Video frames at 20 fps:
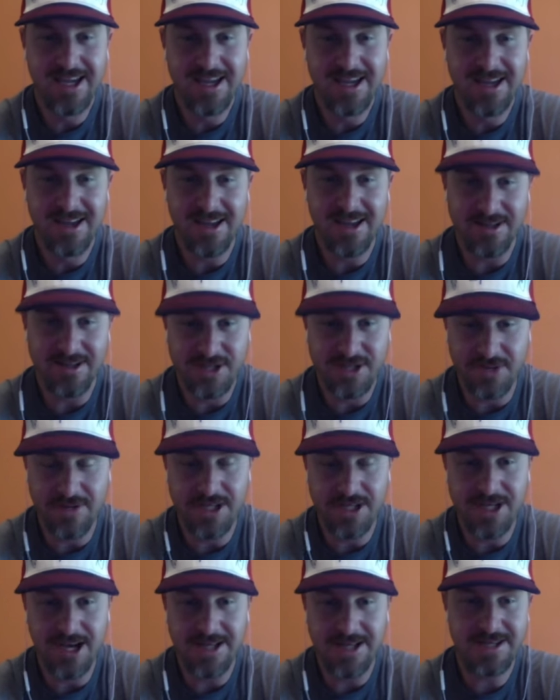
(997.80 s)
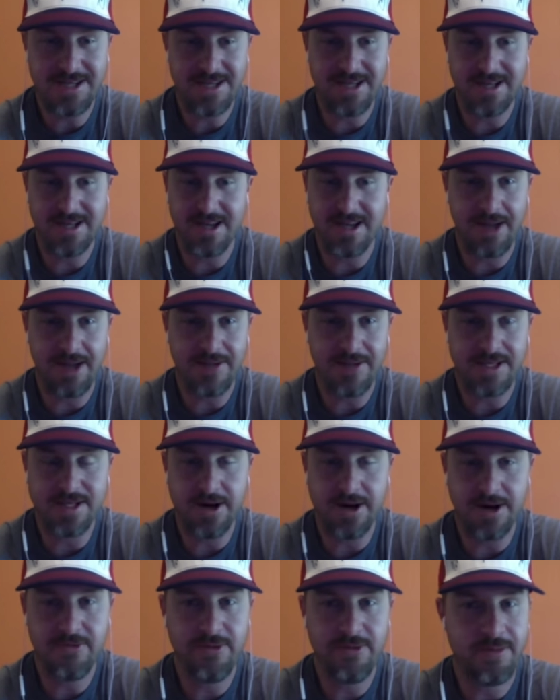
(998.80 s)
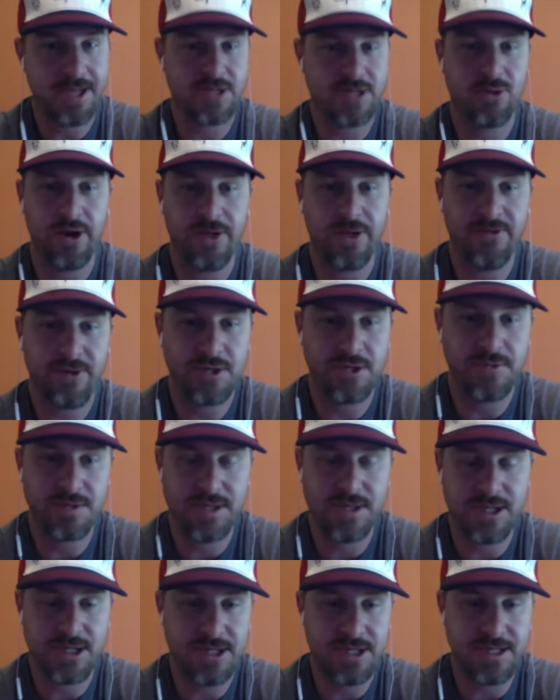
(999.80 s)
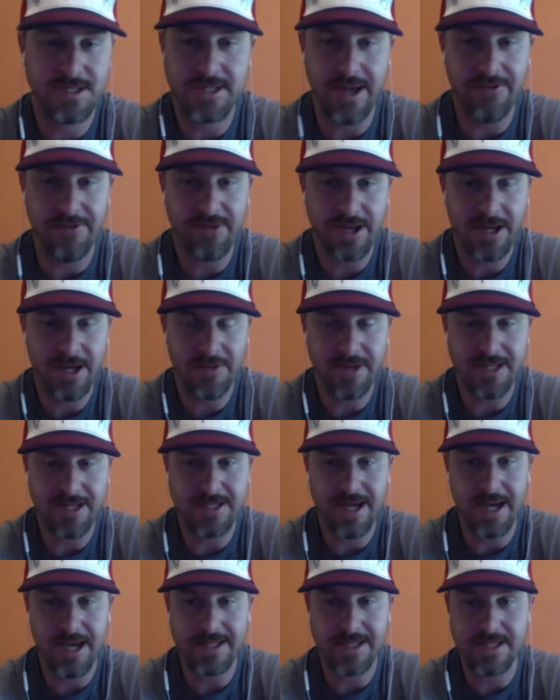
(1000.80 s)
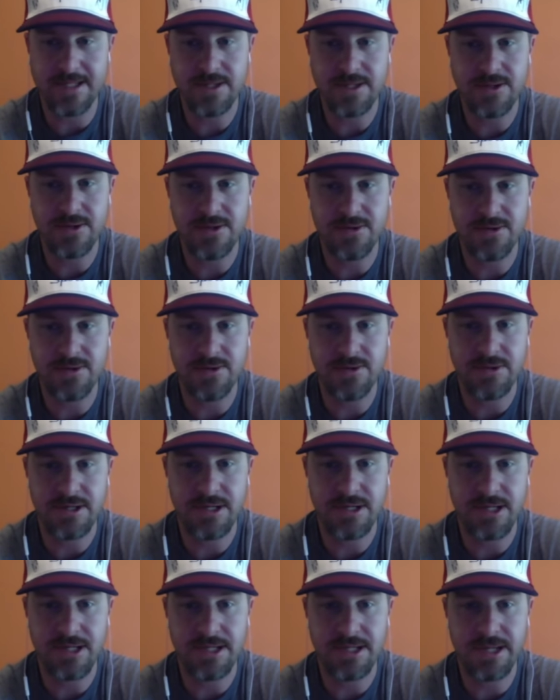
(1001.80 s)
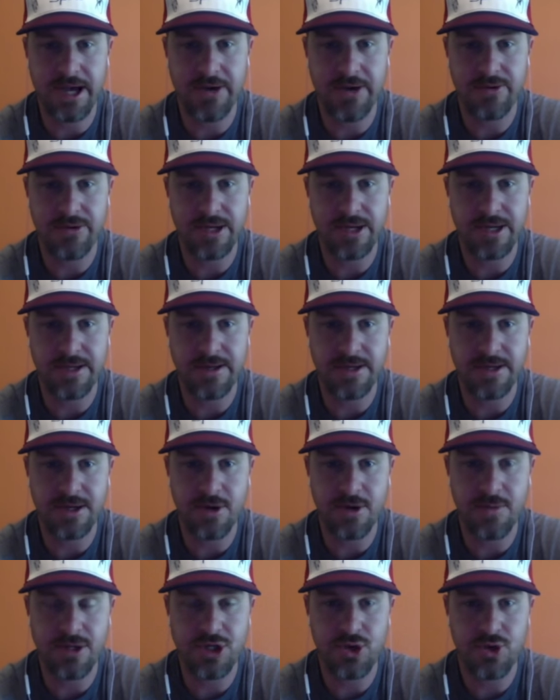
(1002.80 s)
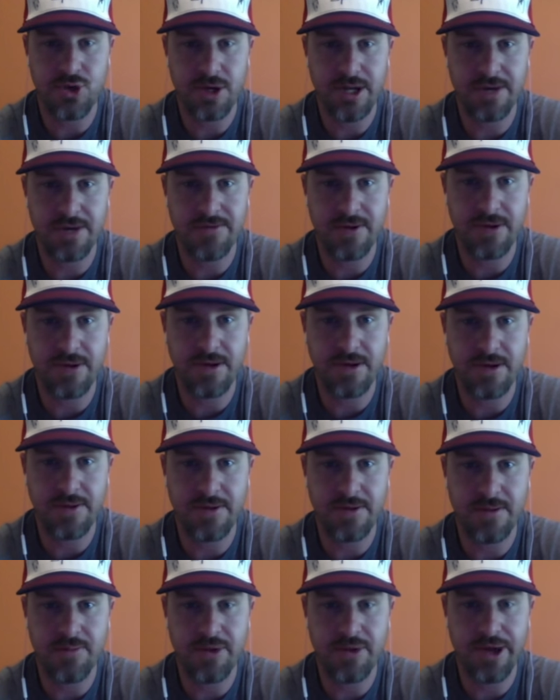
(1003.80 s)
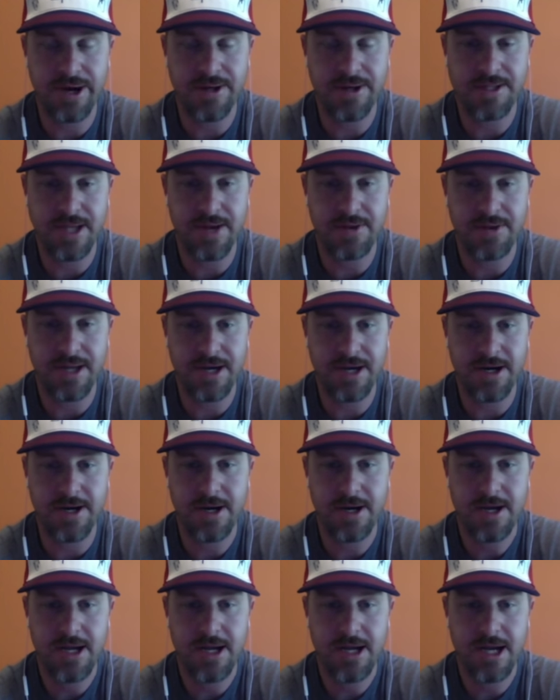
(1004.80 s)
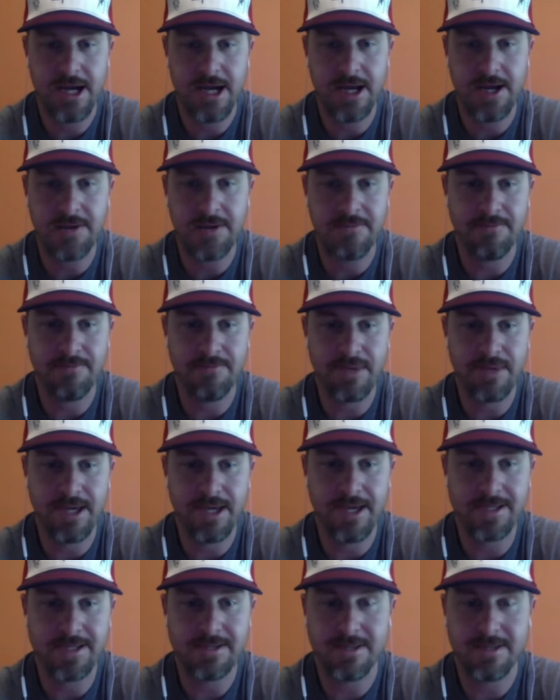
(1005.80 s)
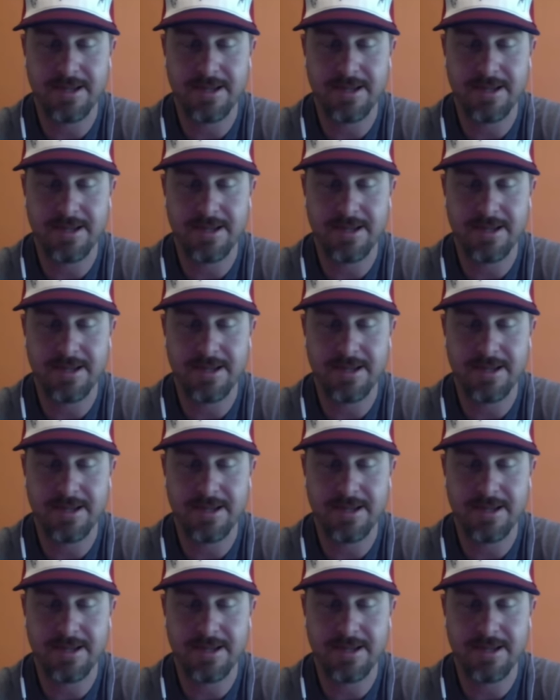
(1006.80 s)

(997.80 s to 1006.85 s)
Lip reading: Jimmie Johnson, I mean, starting from that 21st position is definitely going to be enticing to not only, majority of the players out there because